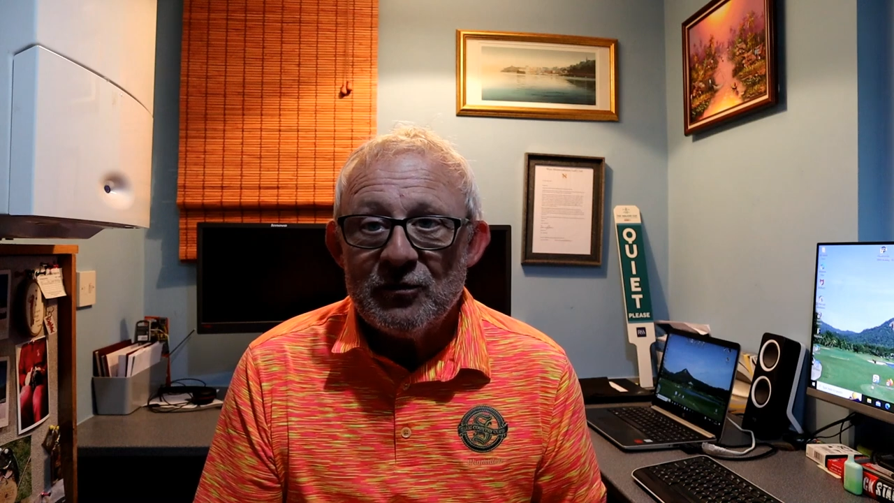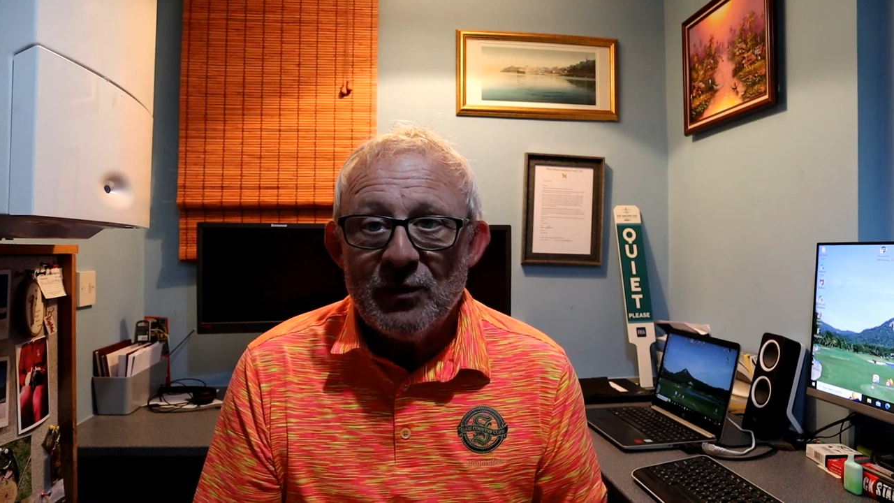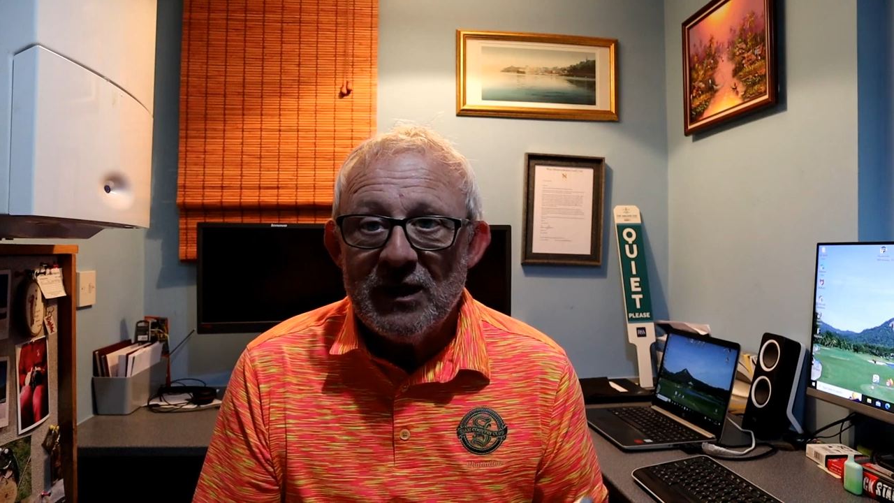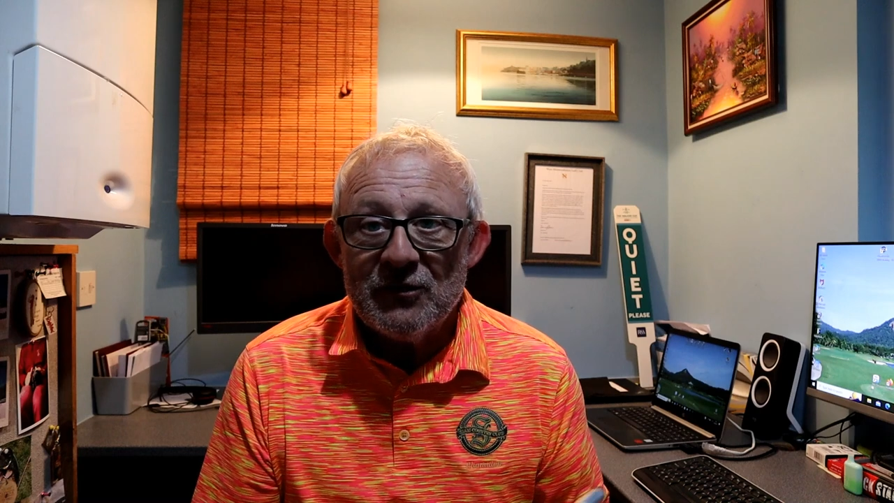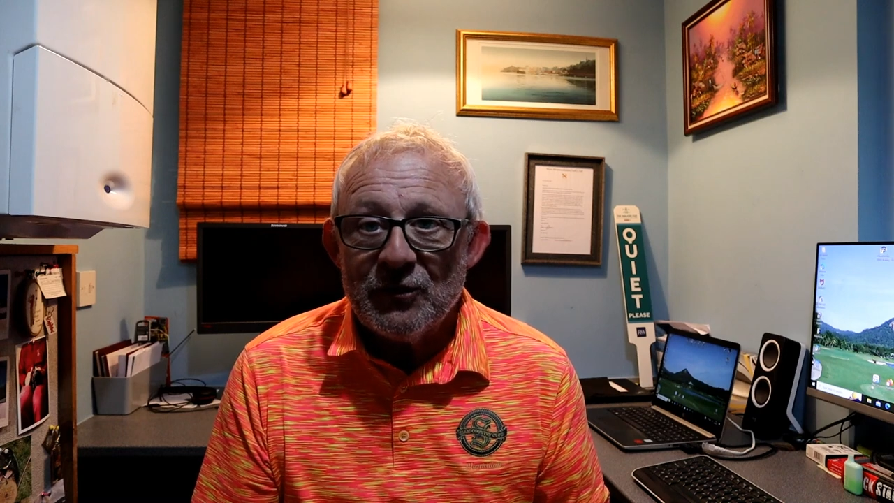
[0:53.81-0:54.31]

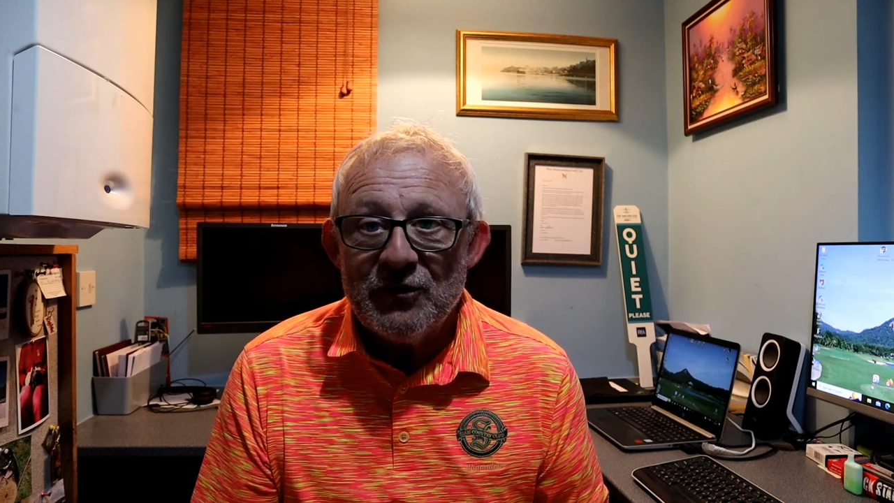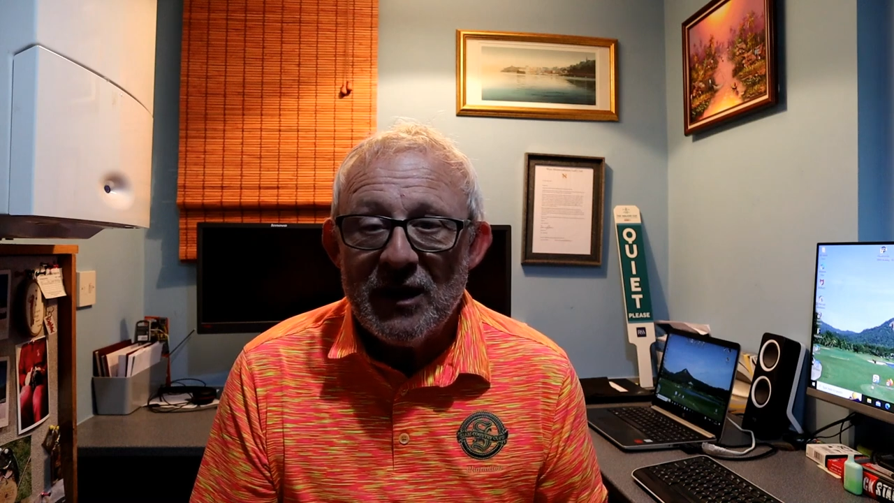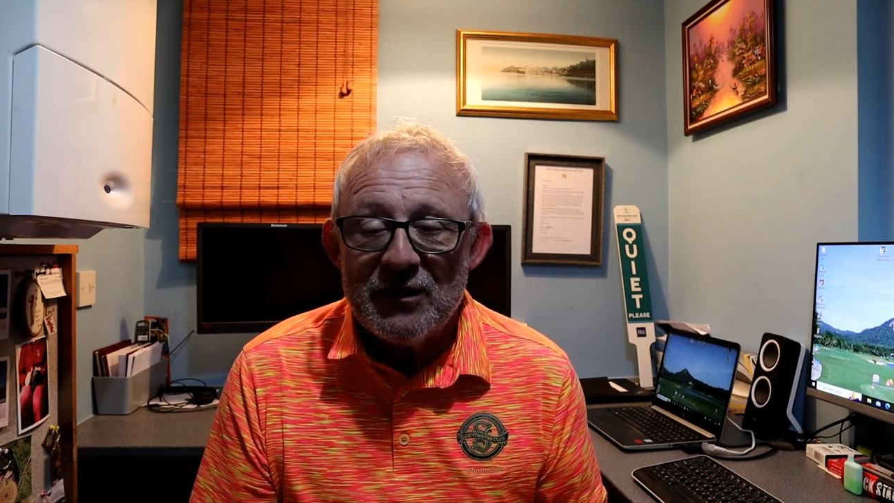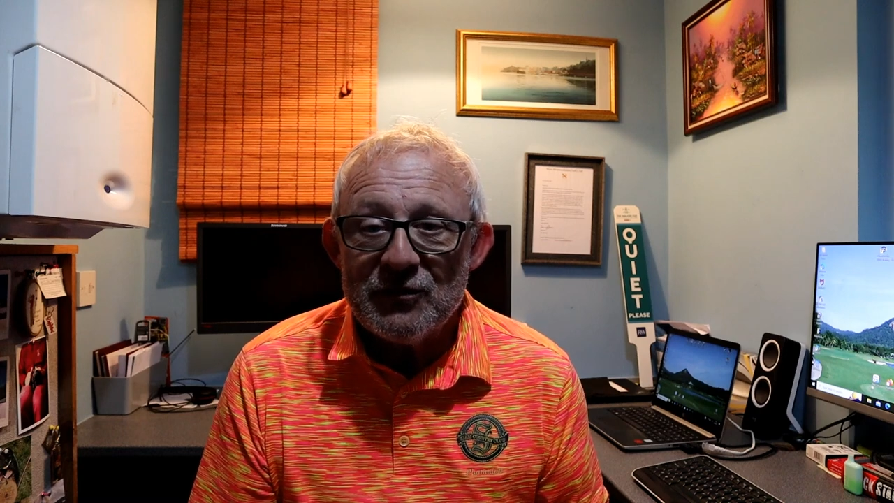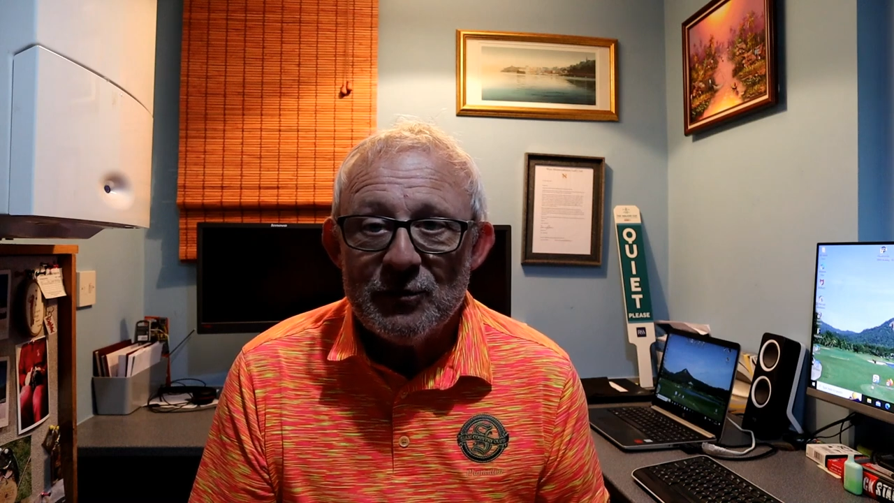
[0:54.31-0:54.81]
swings or
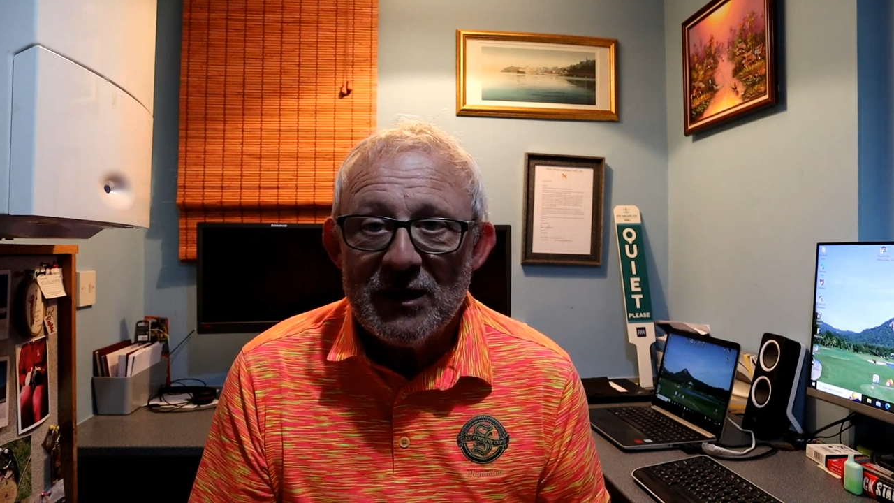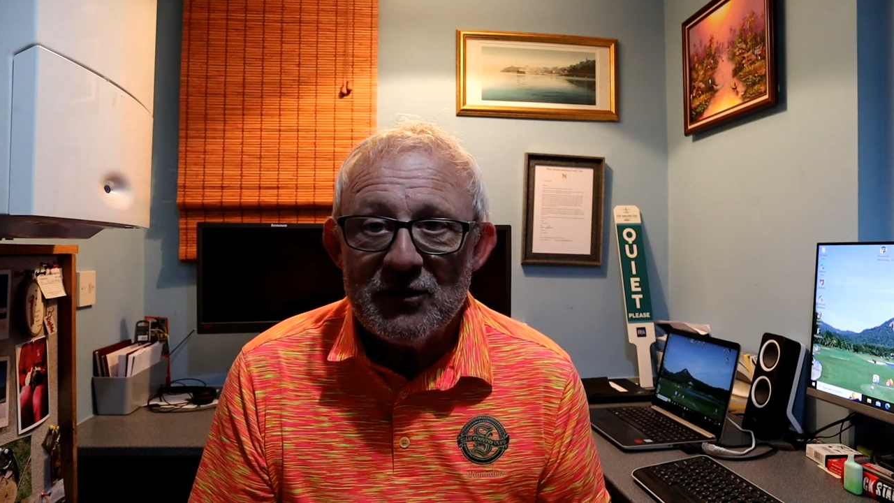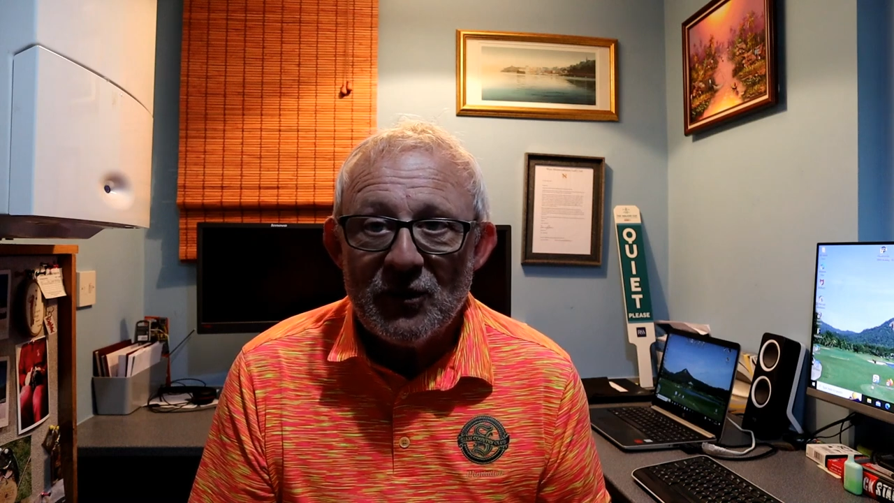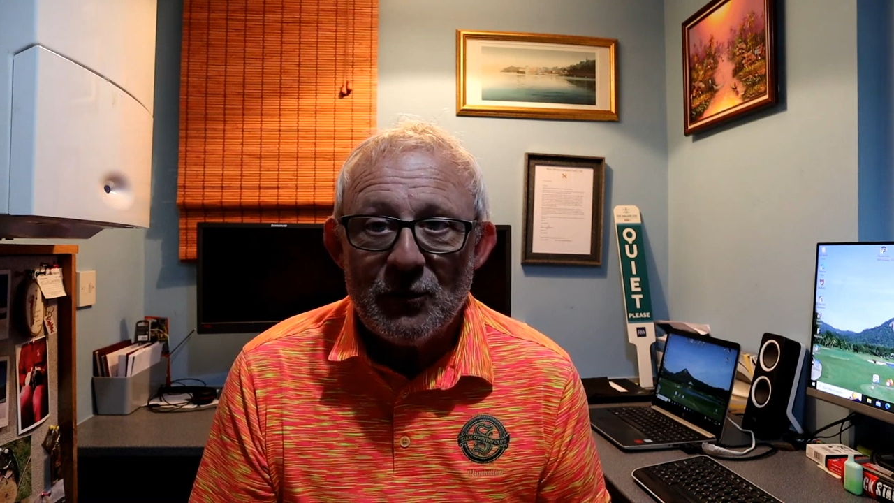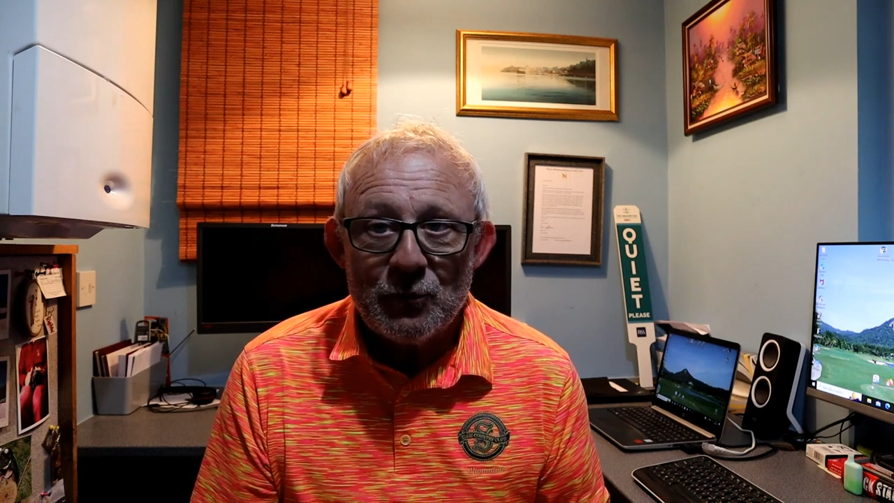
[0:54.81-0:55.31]
10
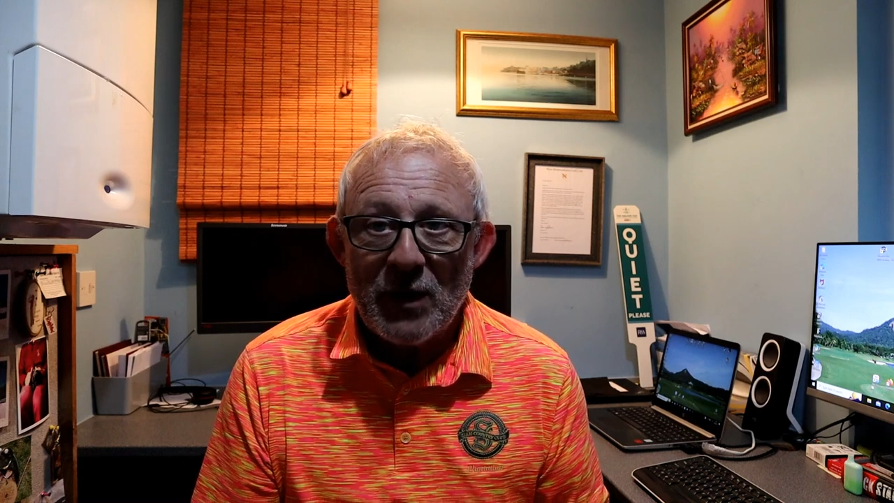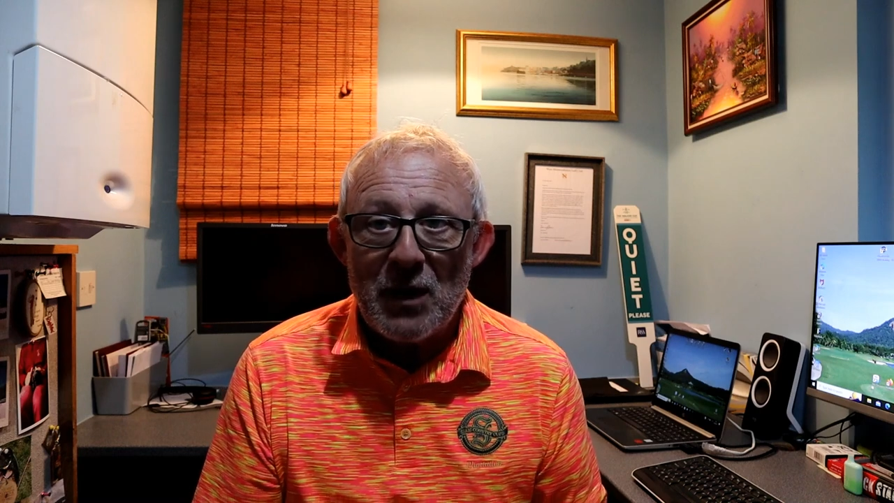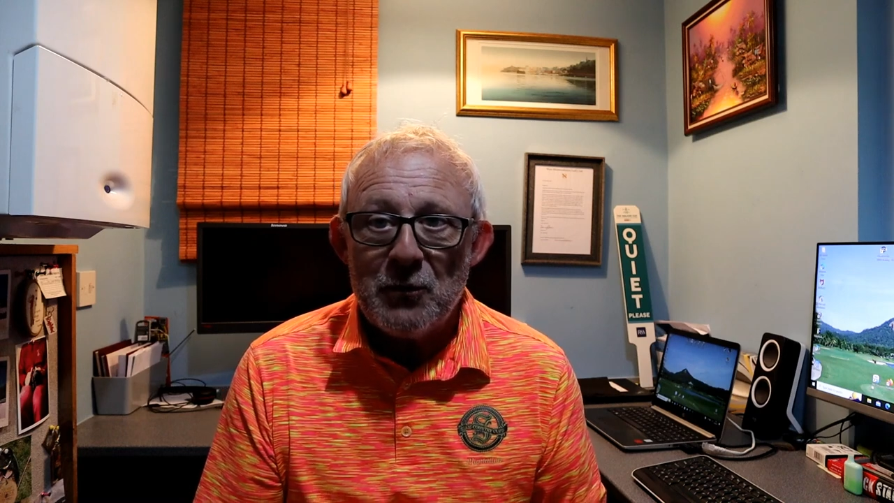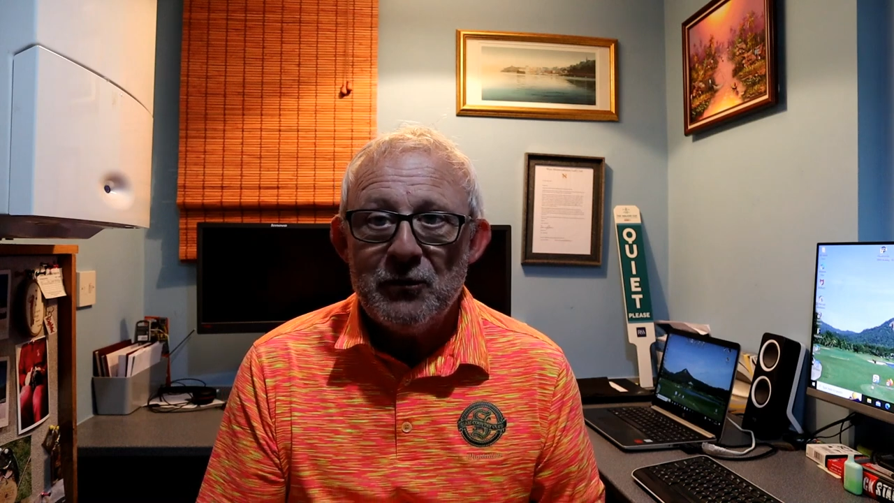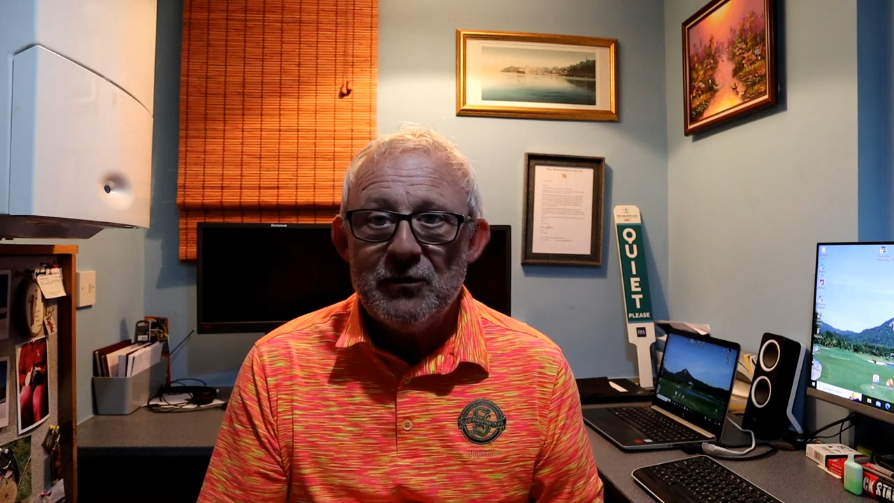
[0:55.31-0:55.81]
swings
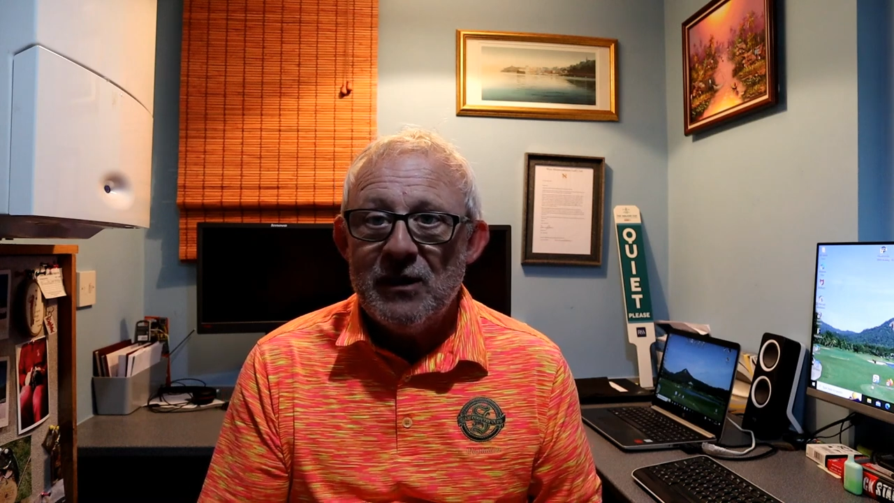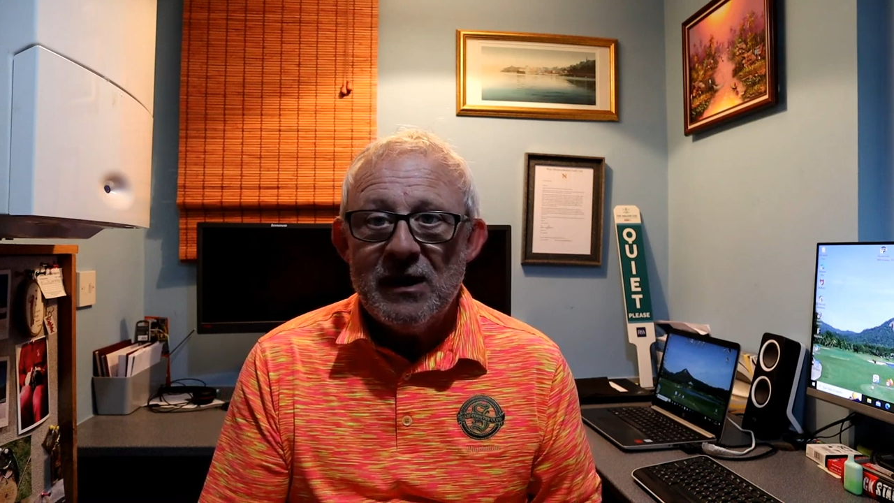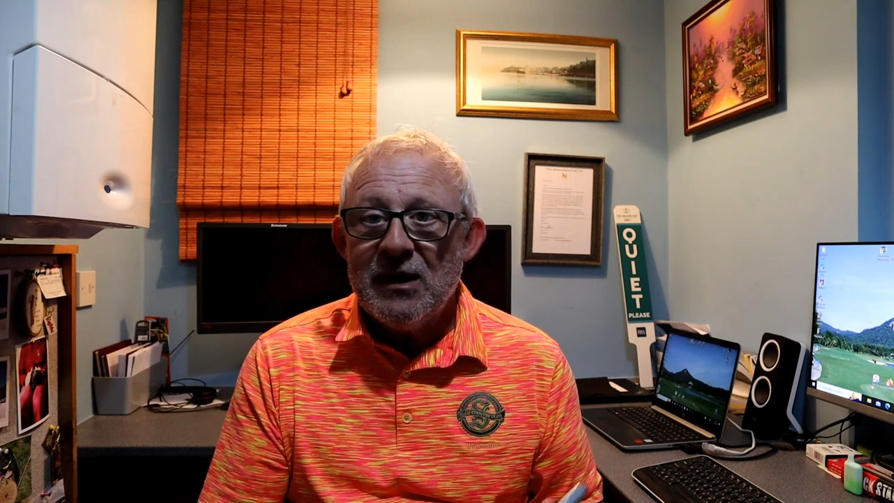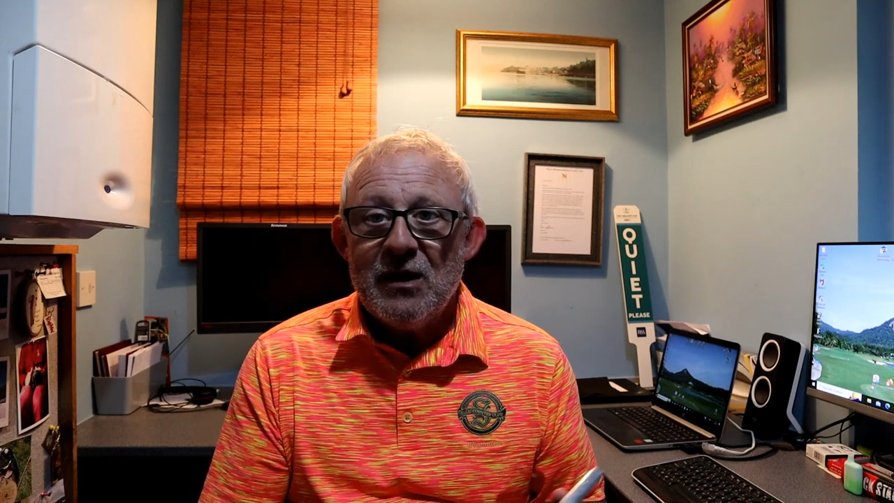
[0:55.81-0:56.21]
round,